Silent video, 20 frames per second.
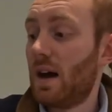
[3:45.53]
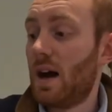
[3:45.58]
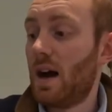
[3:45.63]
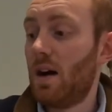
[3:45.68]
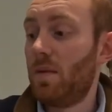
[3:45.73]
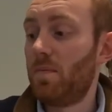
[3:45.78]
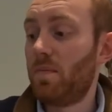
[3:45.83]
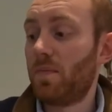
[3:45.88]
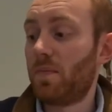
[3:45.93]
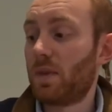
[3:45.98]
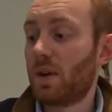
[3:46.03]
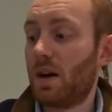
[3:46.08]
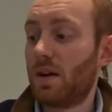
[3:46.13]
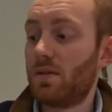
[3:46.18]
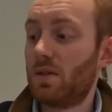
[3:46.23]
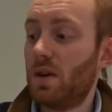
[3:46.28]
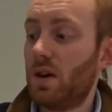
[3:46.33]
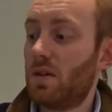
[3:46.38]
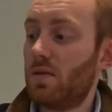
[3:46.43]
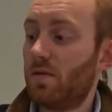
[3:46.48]
Our
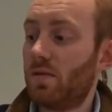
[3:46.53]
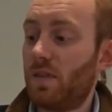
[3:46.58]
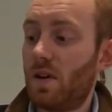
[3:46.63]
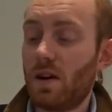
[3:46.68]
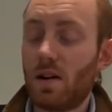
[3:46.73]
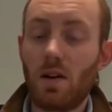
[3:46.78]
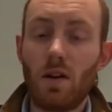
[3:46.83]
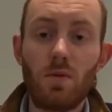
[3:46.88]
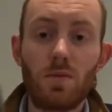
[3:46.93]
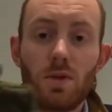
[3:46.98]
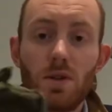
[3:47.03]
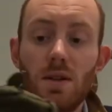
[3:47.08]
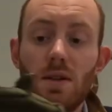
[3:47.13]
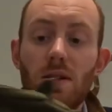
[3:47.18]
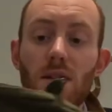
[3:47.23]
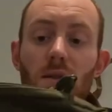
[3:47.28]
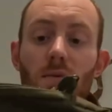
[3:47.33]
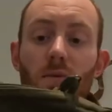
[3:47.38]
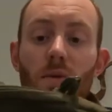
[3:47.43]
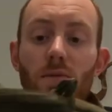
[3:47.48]
third and final option
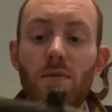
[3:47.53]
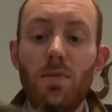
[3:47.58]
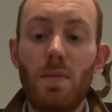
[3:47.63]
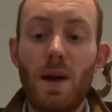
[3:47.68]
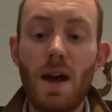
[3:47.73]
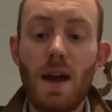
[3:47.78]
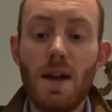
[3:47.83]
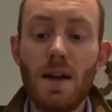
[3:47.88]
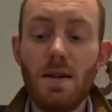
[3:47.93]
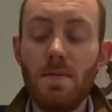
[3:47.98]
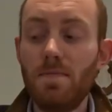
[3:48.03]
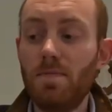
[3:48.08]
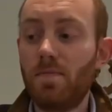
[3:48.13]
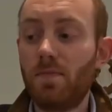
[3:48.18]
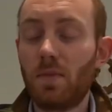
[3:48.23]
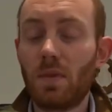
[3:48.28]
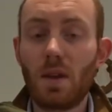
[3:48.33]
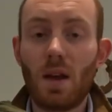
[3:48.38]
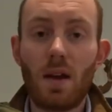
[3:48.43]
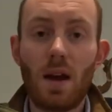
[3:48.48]
is this one from
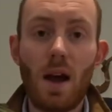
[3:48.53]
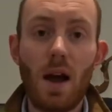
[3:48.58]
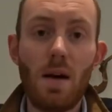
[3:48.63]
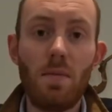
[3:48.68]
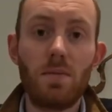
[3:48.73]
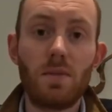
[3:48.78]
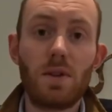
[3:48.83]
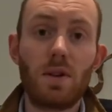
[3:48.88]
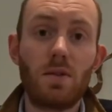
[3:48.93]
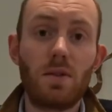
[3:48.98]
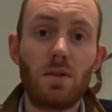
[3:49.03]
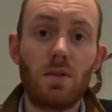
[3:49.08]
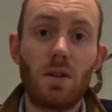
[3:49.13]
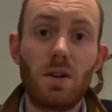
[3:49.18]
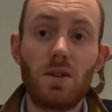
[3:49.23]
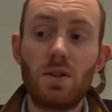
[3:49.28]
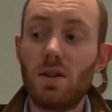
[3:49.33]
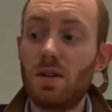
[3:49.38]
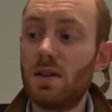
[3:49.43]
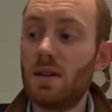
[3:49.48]
AIM. Sorry, I
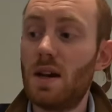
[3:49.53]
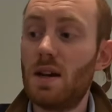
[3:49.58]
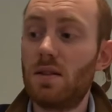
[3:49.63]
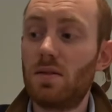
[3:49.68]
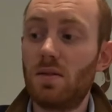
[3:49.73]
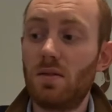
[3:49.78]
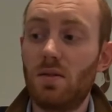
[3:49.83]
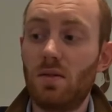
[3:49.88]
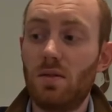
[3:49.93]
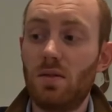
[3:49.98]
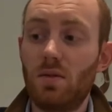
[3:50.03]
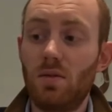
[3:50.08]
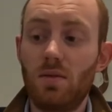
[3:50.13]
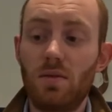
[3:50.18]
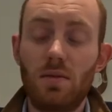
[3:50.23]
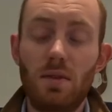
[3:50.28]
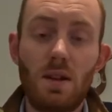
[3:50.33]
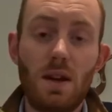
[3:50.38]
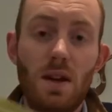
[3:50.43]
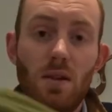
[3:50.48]
should have said
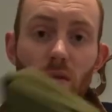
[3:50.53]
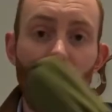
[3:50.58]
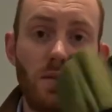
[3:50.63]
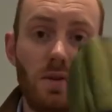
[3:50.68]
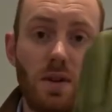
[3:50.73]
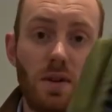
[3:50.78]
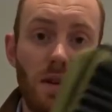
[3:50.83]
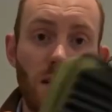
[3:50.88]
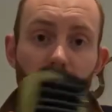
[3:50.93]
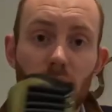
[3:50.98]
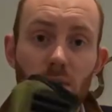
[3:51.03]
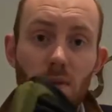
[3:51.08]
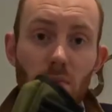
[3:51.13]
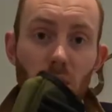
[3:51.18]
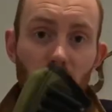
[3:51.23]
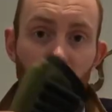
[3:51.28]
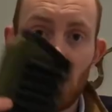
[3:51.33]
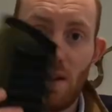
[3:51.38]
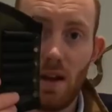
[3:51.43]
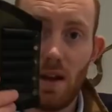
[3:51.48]
that also comes in
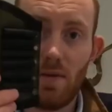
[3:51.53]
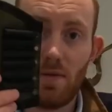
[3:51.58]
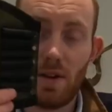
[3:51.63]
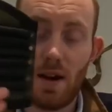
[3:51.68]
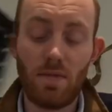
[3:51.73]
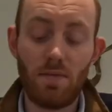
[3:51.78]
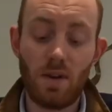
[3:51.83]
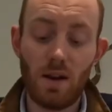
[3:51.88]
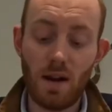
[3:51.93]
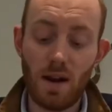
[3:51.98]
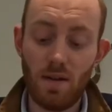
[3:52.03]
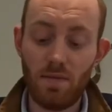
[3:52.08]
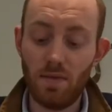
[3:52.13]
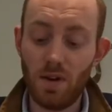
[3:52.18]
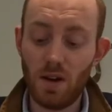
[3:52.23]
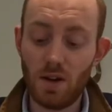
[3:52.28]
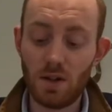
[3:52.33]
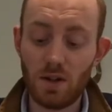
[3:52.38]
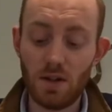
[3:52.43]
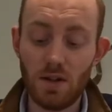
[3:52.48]
both left and right hand
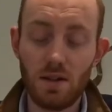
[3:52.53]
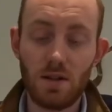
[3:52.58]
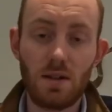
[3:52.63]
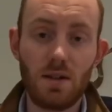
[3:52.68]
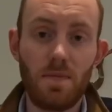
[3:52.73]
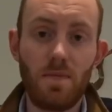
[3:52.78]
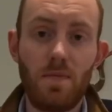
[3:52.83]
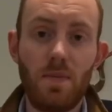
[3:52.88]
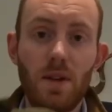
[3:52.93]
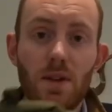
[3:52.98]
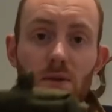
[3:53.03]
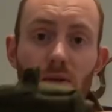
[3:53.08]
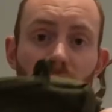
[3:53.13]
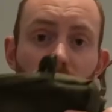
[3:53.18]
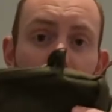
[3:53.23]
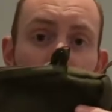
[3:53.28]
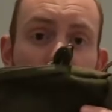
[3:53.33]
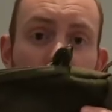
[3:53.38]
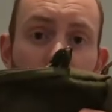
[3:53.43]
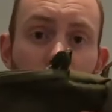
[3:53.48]
versions. This one
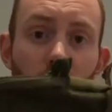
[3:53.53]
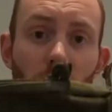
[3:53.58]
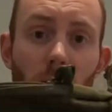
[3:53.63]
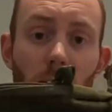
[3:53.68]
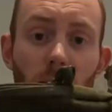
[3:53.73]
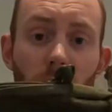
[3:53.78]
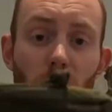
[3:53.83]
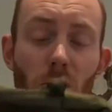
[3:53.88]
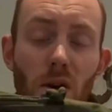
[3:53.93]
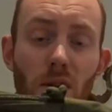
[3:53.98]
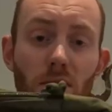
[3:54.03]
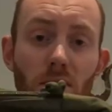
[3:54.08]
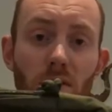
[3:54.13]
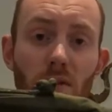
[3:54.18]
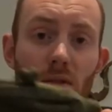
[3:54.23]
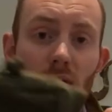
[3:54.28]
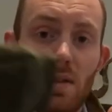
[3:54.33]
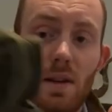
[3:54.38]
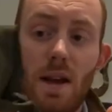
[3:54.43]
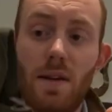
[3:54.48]
from AIM comes in
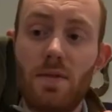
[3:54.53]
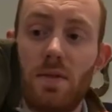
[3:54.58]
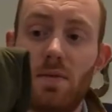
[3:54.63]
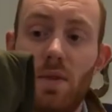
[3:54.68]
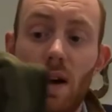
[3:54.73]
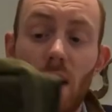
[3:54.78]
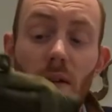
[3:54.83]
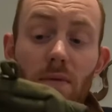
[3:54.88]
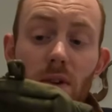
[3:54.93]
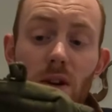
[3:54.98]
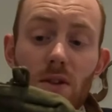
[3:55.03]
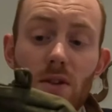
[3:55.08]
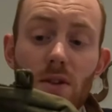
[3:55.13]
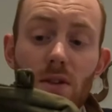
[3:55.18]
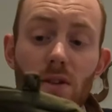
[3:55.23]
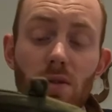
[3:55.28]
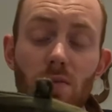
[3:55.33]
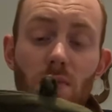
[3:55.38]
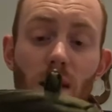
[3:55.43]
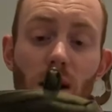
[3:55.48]
both left and right hand
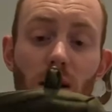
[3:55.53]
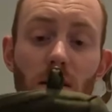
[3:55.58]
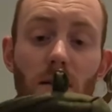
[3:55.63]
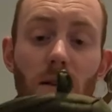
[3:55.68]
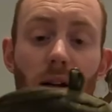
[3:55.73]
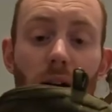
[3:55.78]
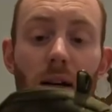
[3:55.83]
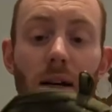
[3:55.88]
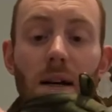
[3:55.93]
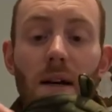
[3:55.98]
versions as well.